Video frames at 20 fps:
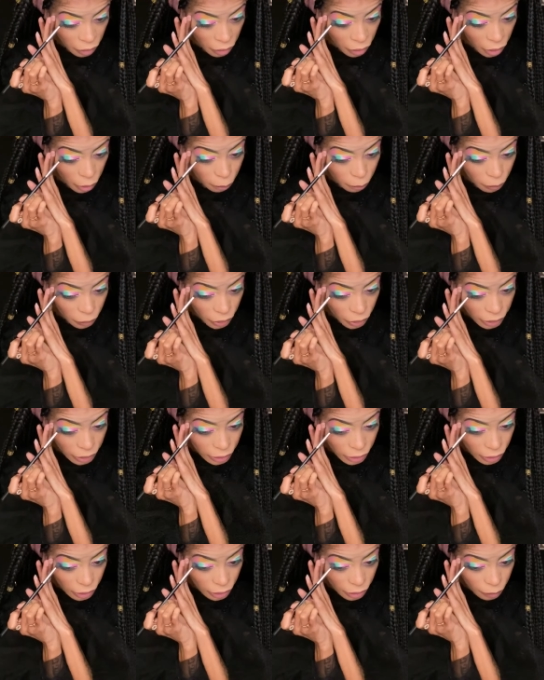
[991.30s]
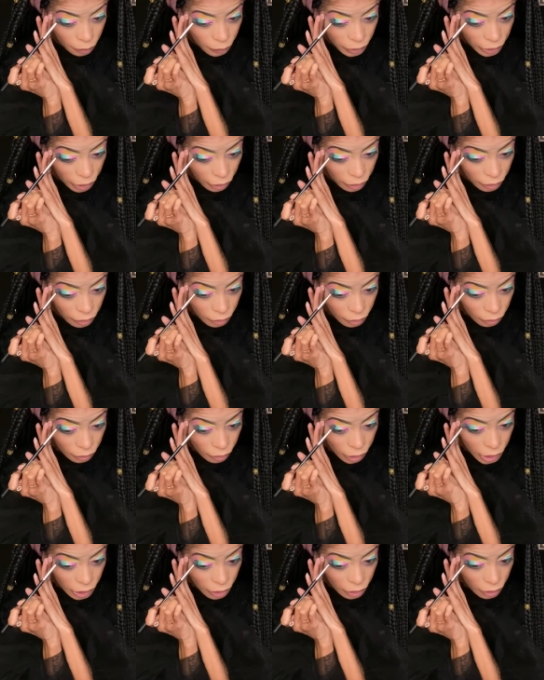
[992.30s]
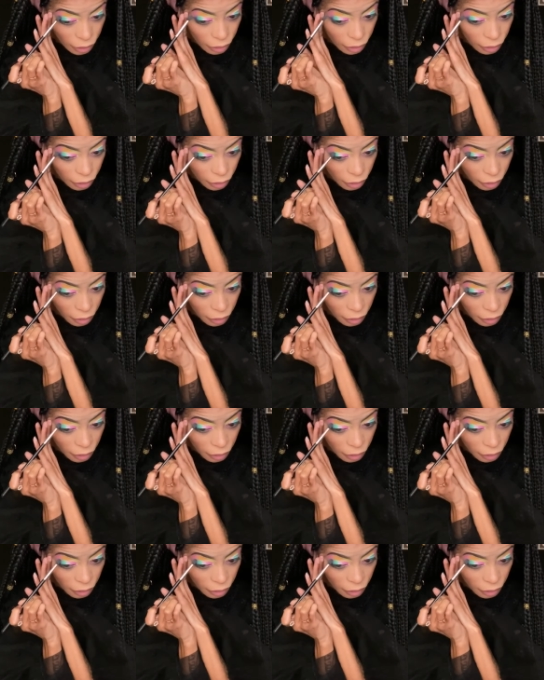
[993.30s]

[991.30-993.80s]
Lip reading: And blend it in with that green.